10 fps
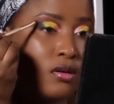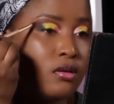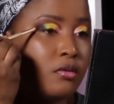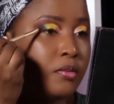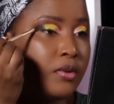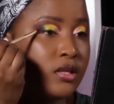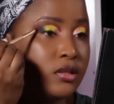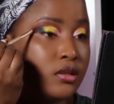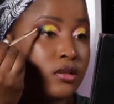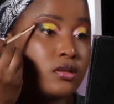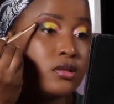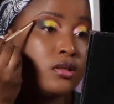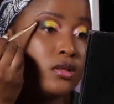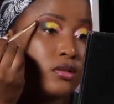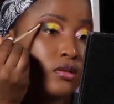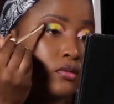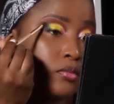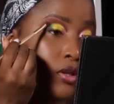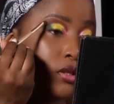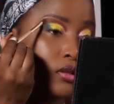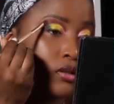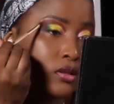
I'll be blending it a little bit